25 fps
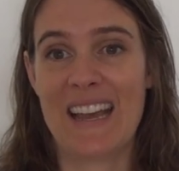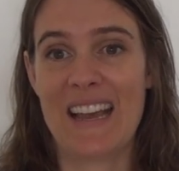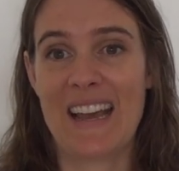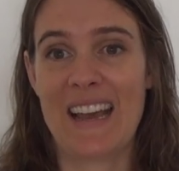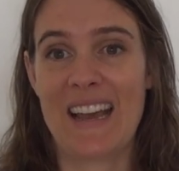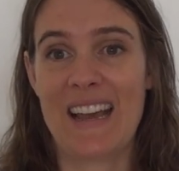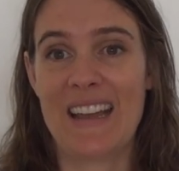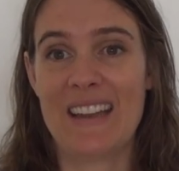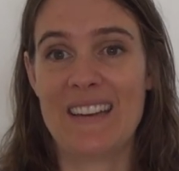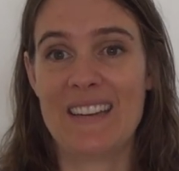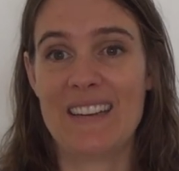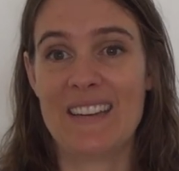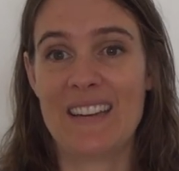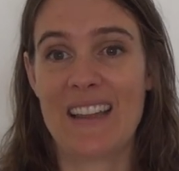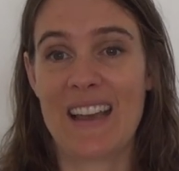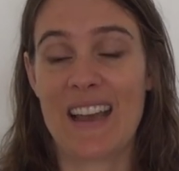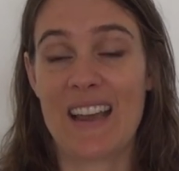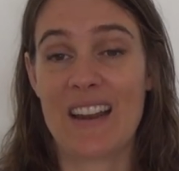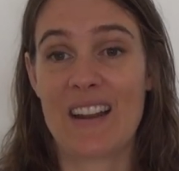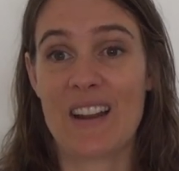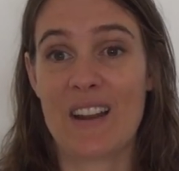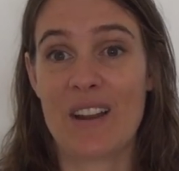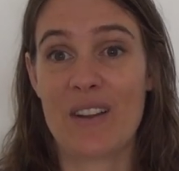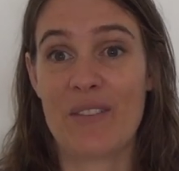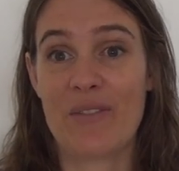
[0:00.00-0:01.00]
And
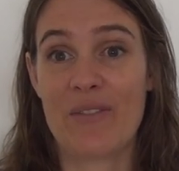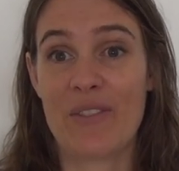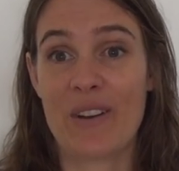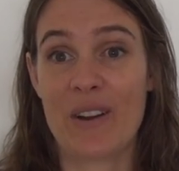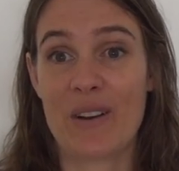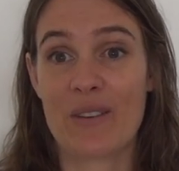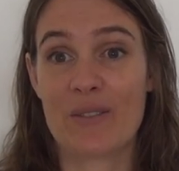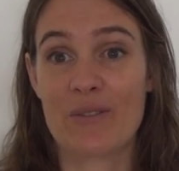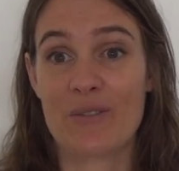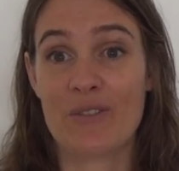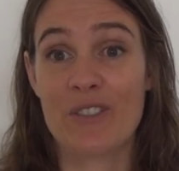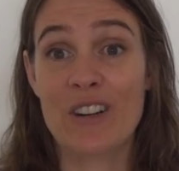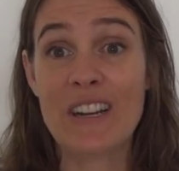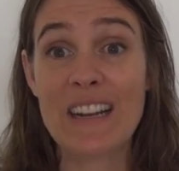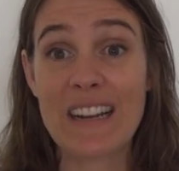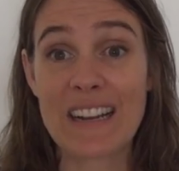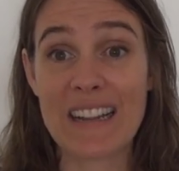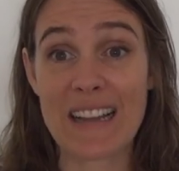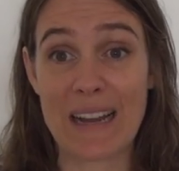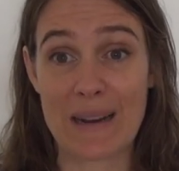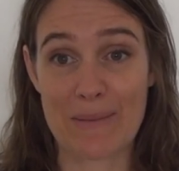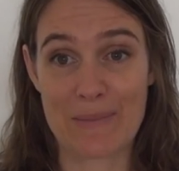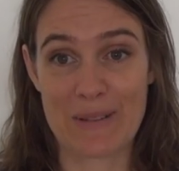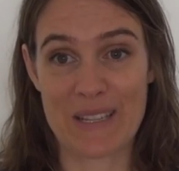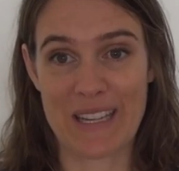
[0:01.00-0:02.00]
I felt
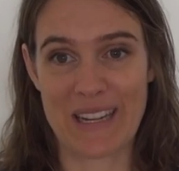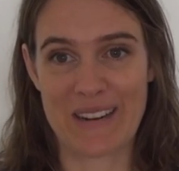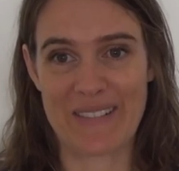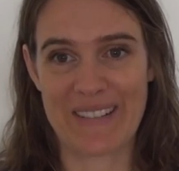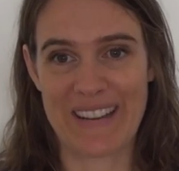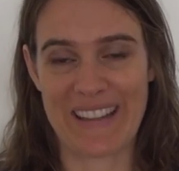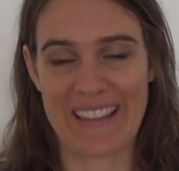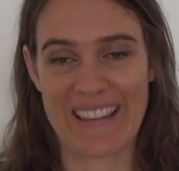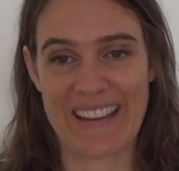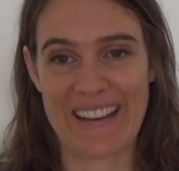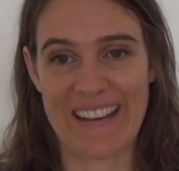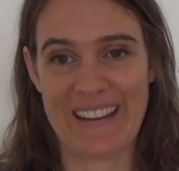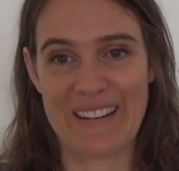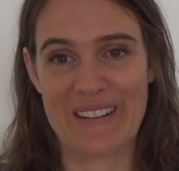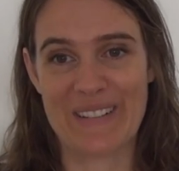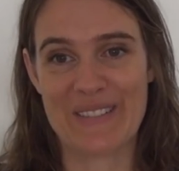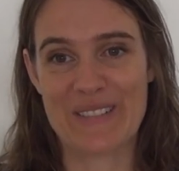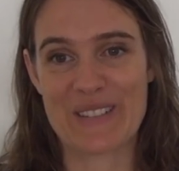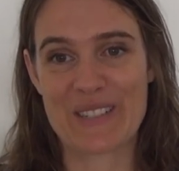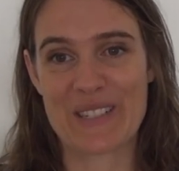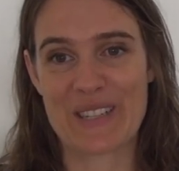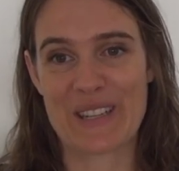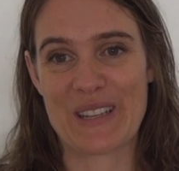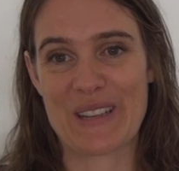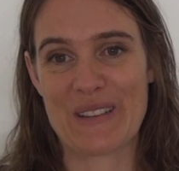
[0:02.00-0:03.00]
really upset about that,
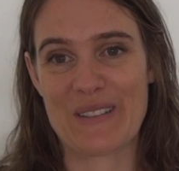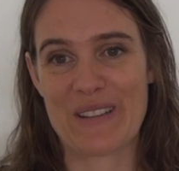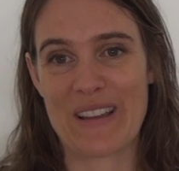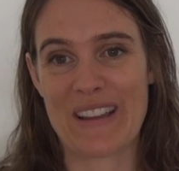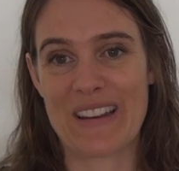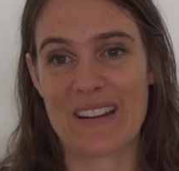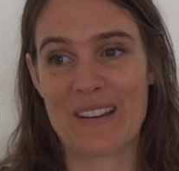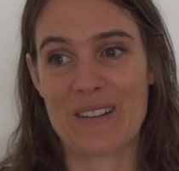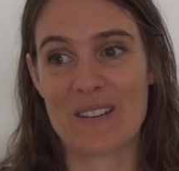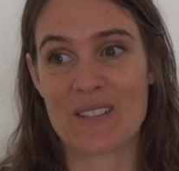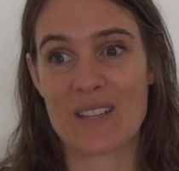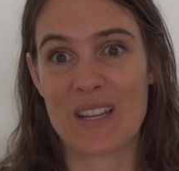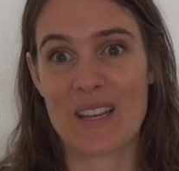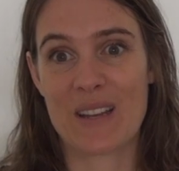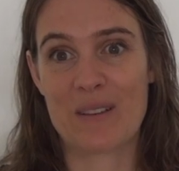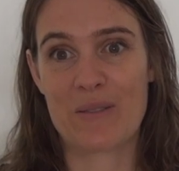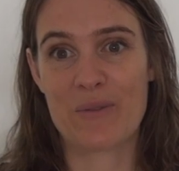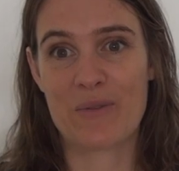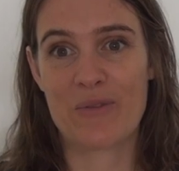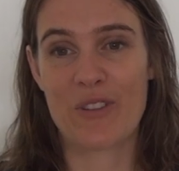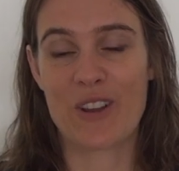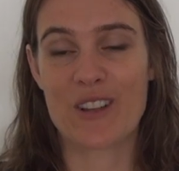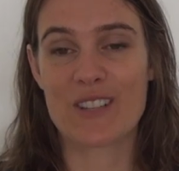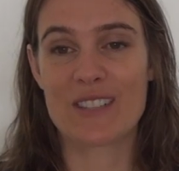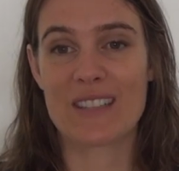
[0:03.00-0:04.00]
obviously. And I was
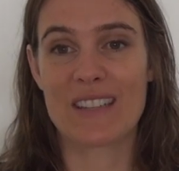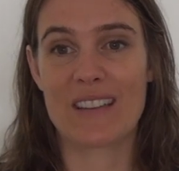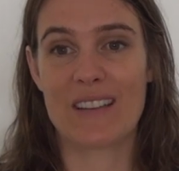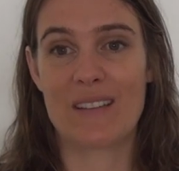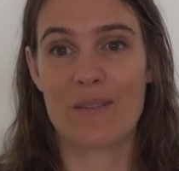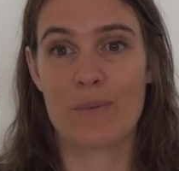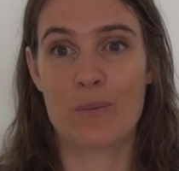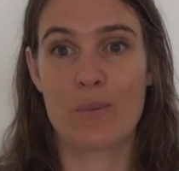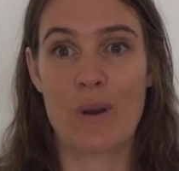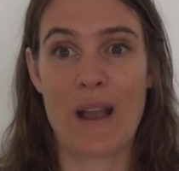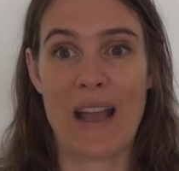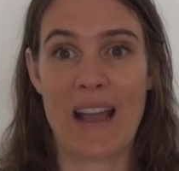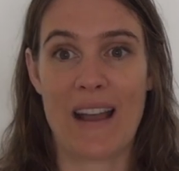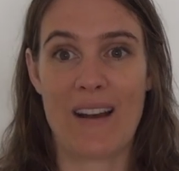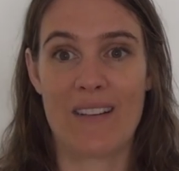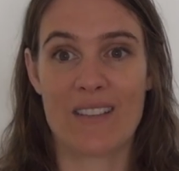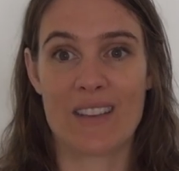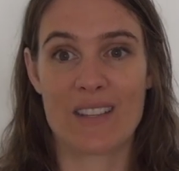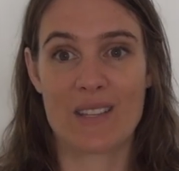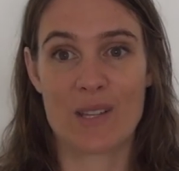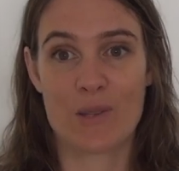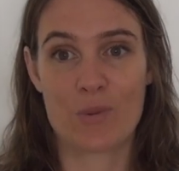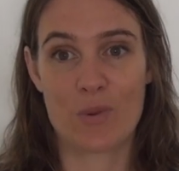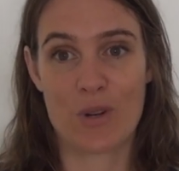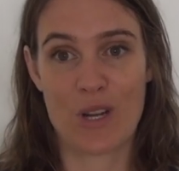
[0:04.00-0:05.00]
like, firstly, wow,
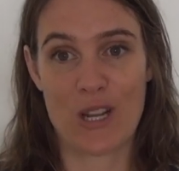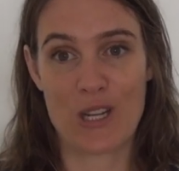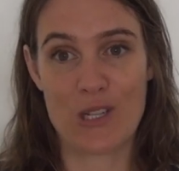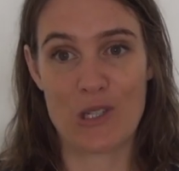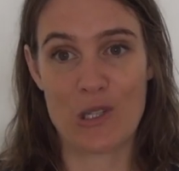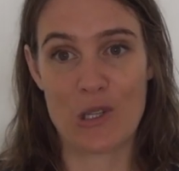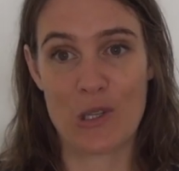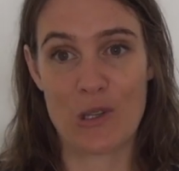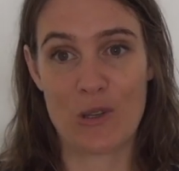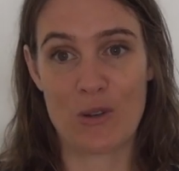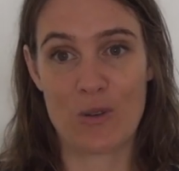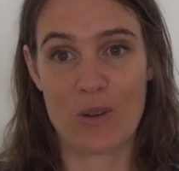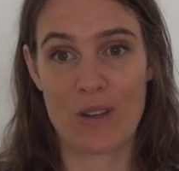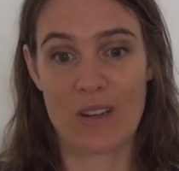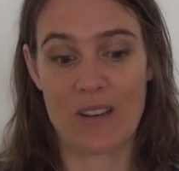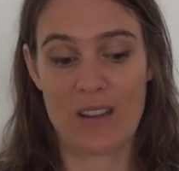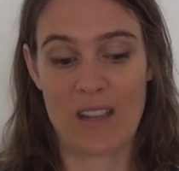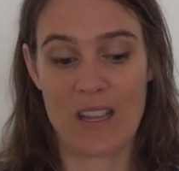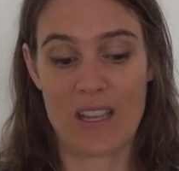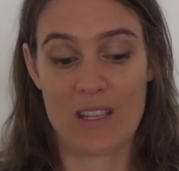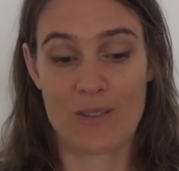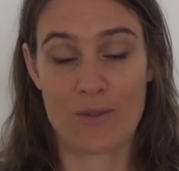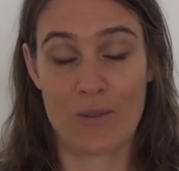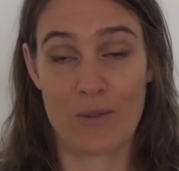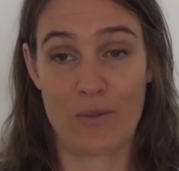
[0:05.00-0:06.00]
this is what I do. And
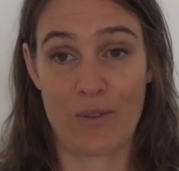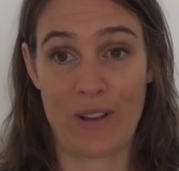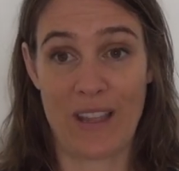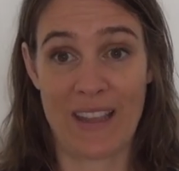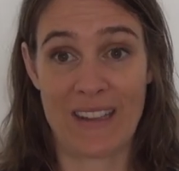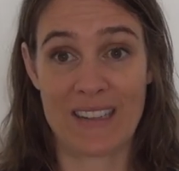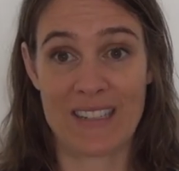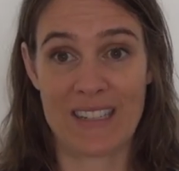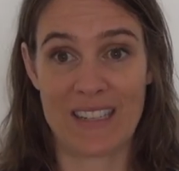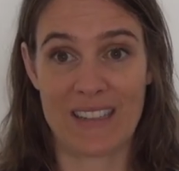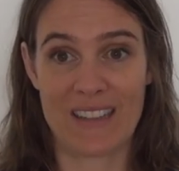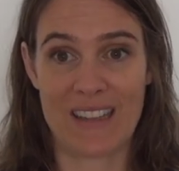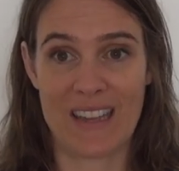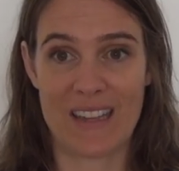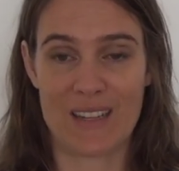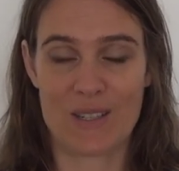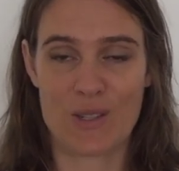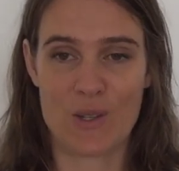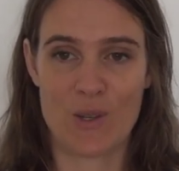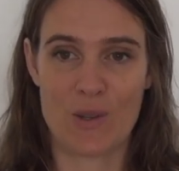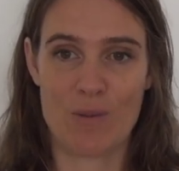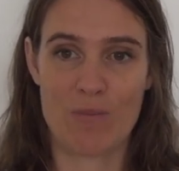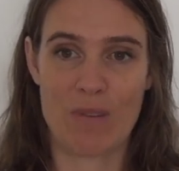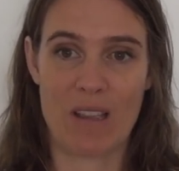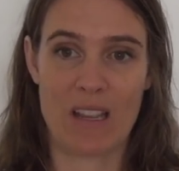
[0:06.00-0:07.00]
he's reflecting that
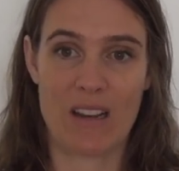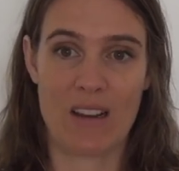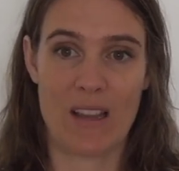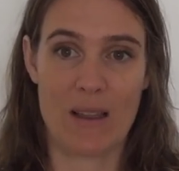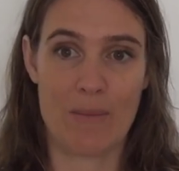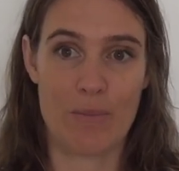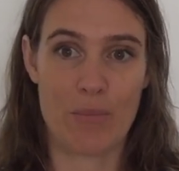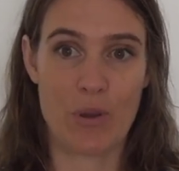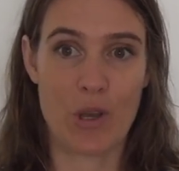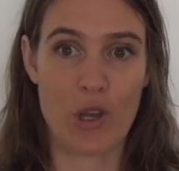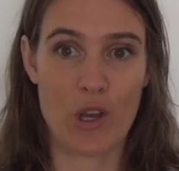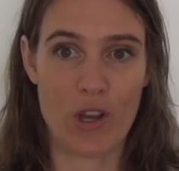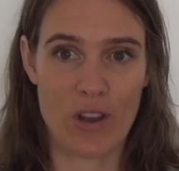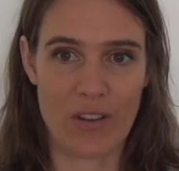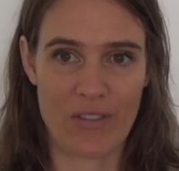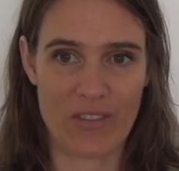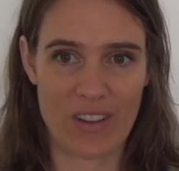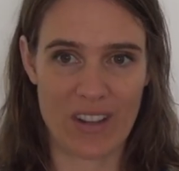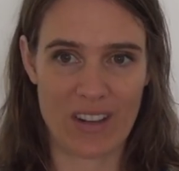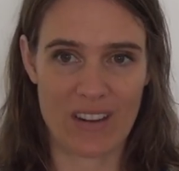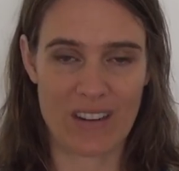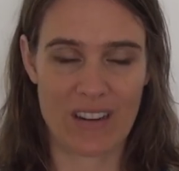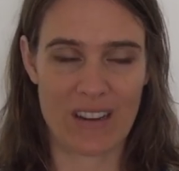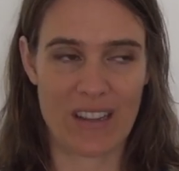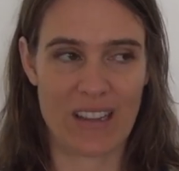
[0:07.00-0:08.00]
to me, like,
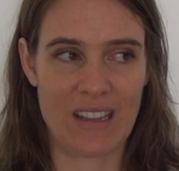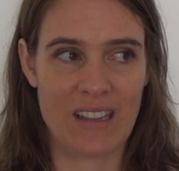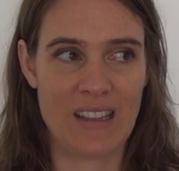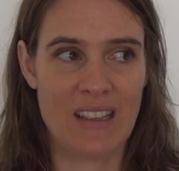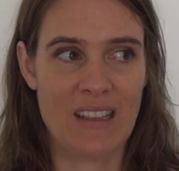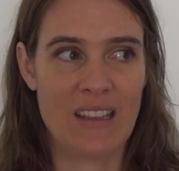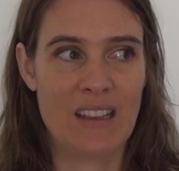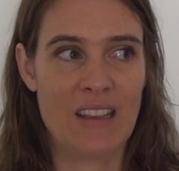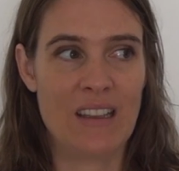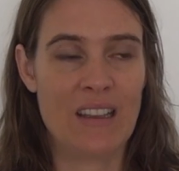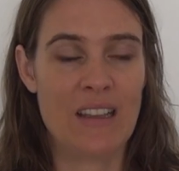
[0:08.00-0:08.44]
perfectly.